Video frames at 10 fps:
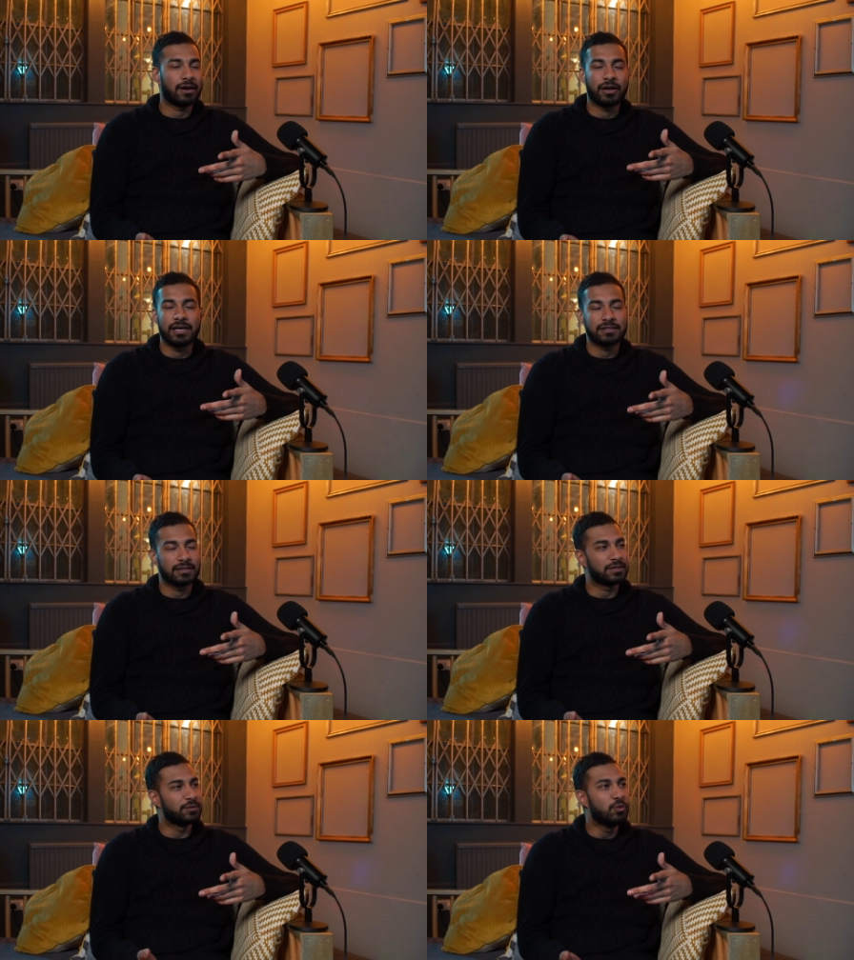Like, it's
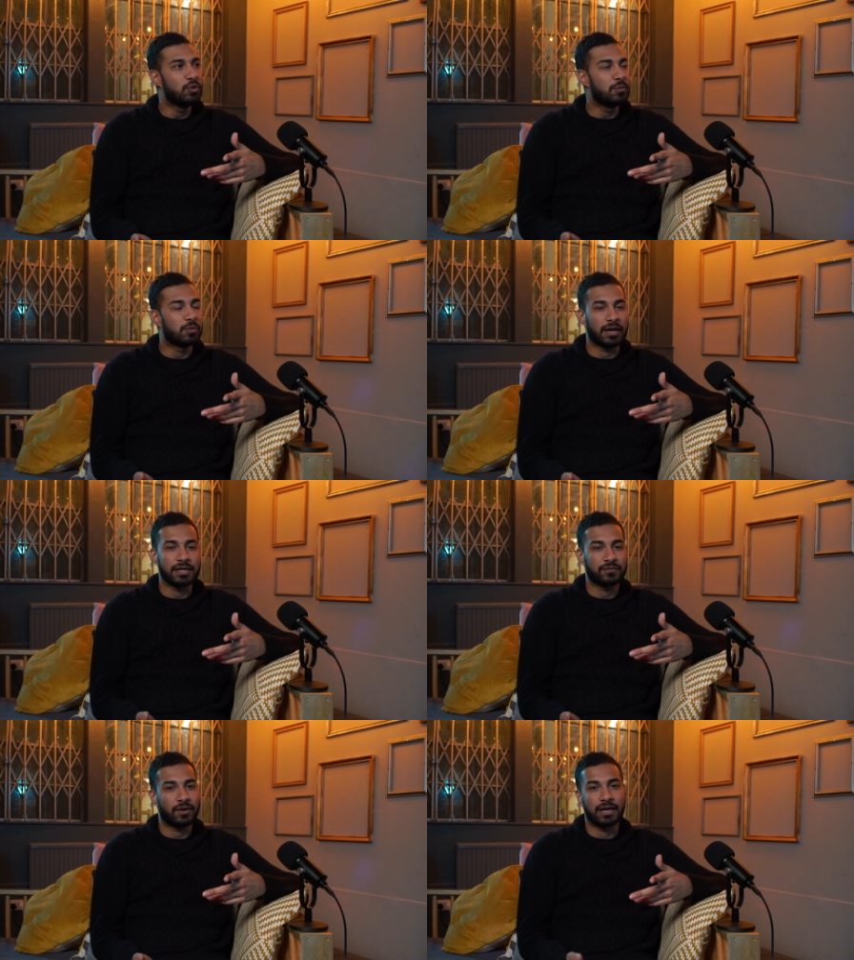it's normal.
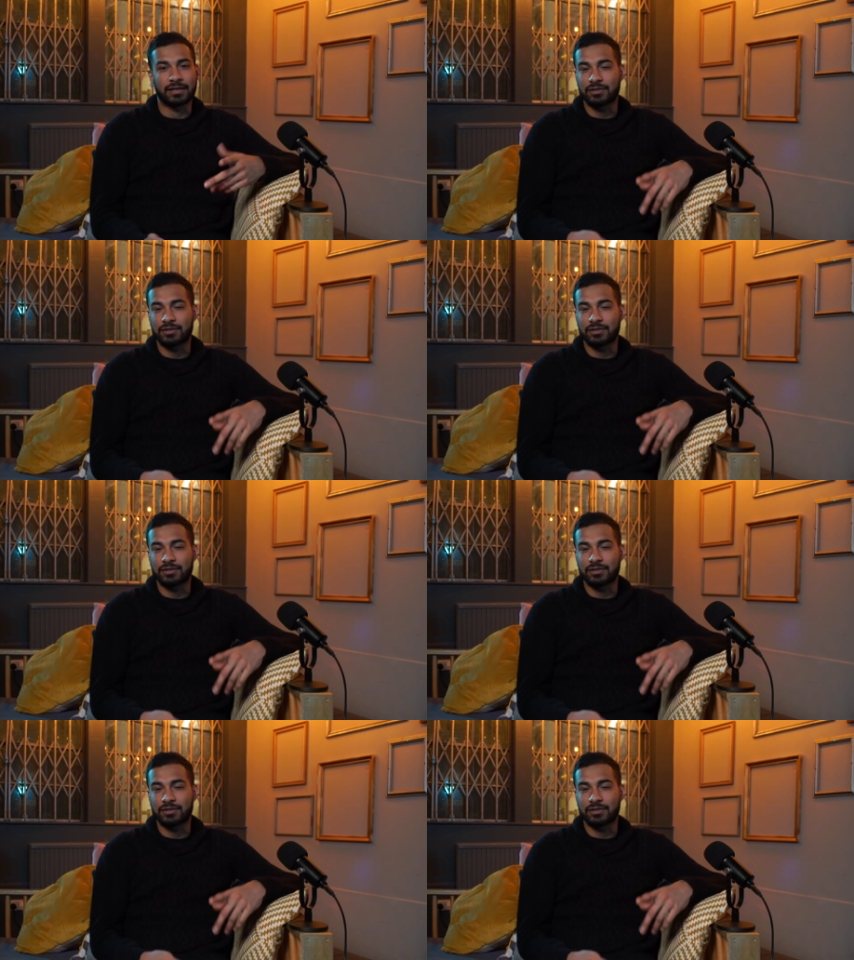Like it's fine.